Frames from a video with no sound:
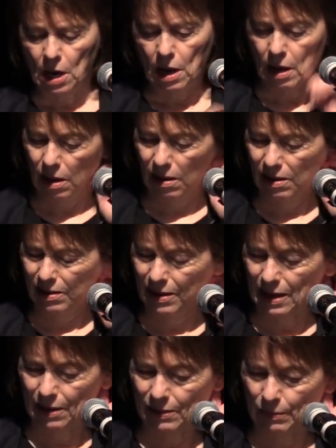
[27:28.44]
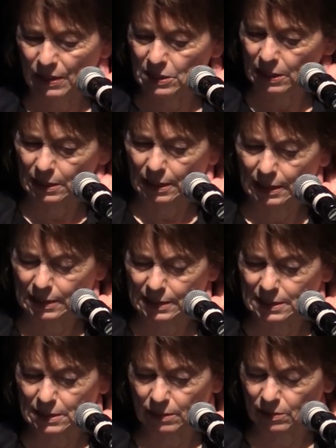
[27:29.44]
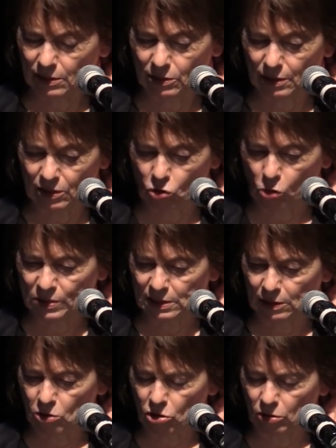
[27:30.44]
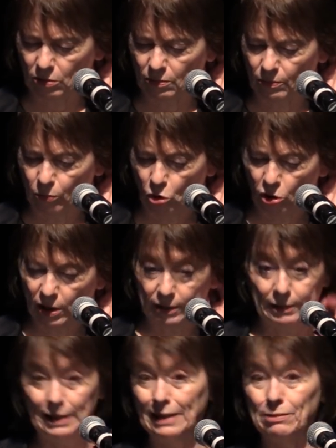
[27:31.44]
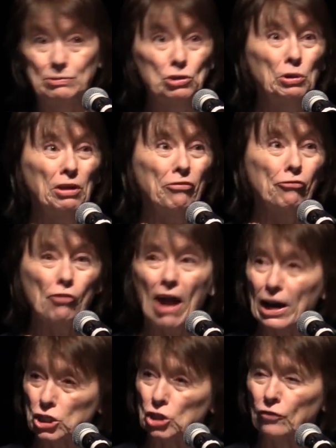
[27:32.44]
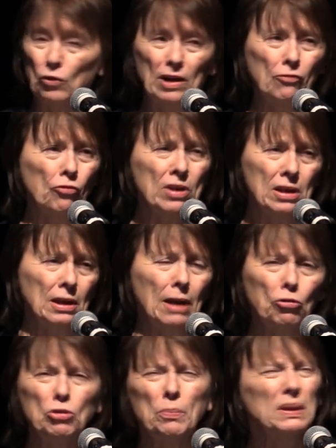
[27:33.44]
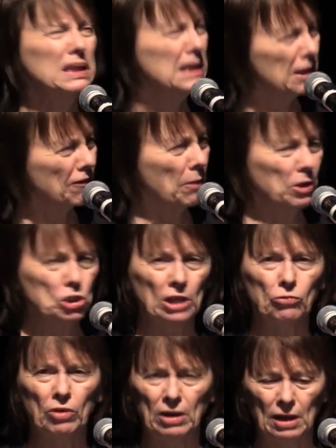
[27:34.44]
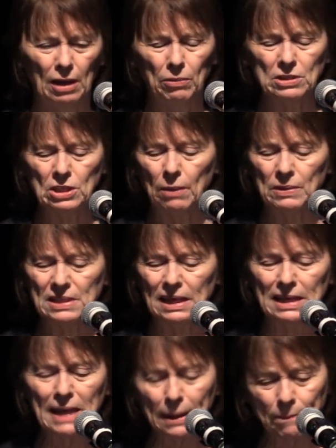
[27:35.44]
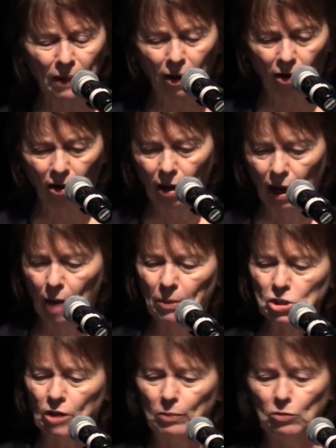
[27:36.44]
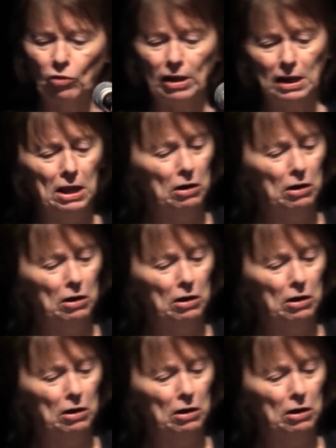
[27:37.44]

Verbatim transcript: Uh, I mean, it, this is an enormously long book, and it was only a fraction of what I've written. I couldn't believe how much I had written. I, it's, uh, it's like a nightmare how much I've been writing